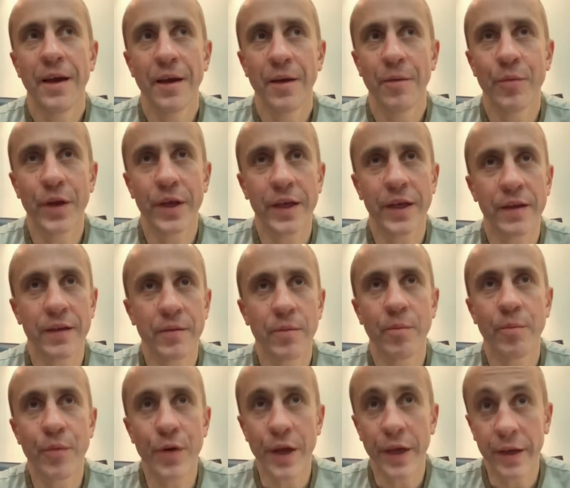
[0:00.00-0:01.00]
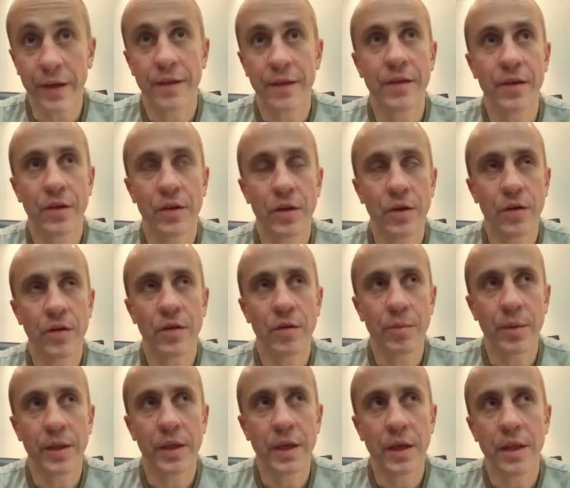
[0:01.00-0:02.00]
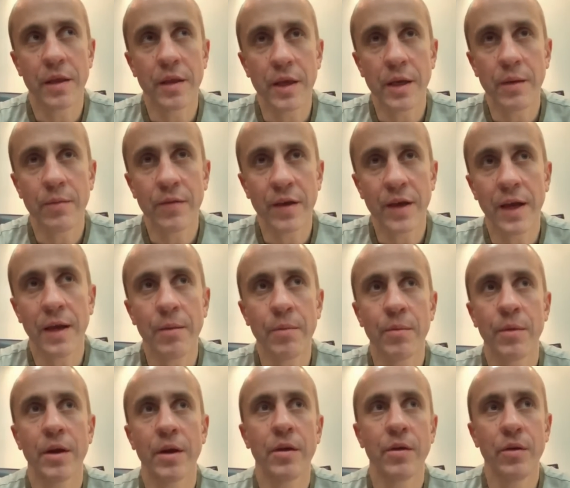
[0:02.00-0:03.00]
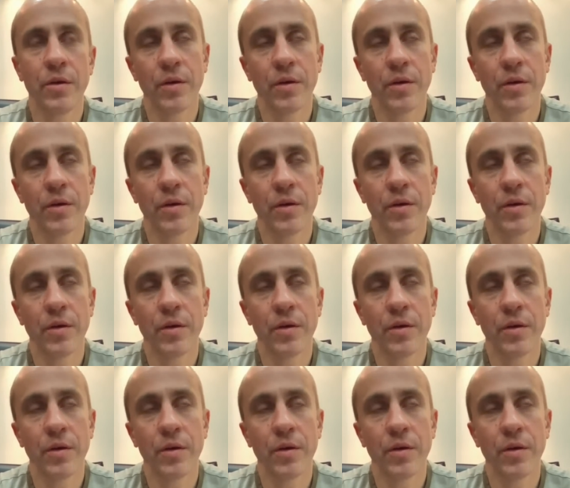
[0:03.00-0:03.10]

break us, So, but at the same time,